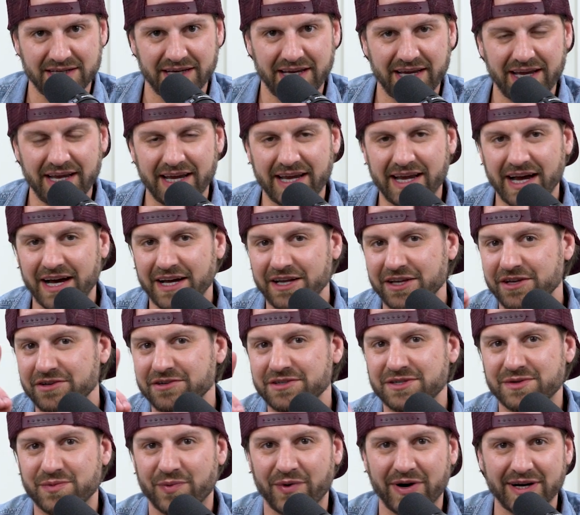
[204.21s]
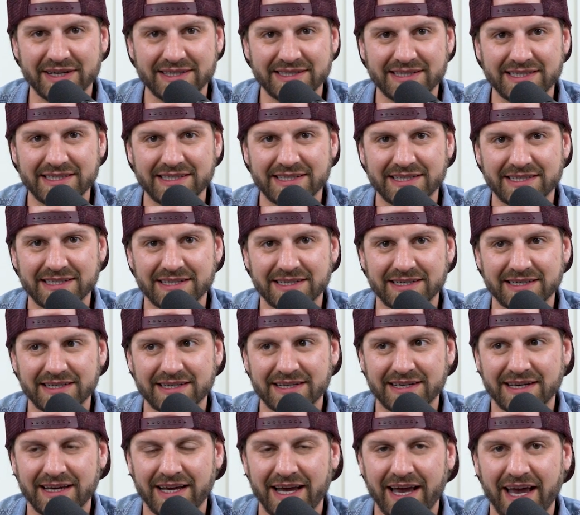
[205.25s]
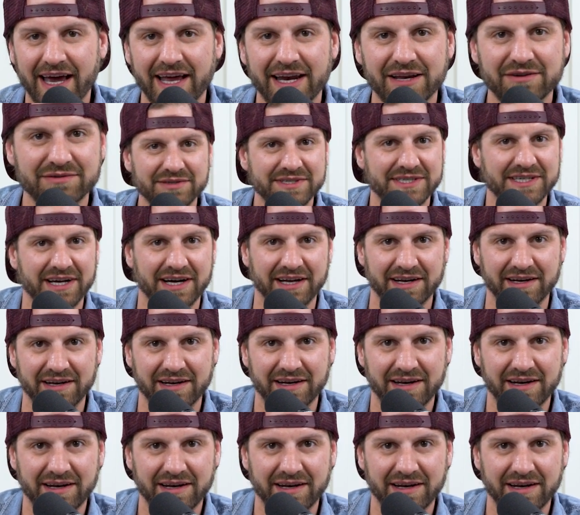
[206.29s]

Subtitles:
It got used once and it was done.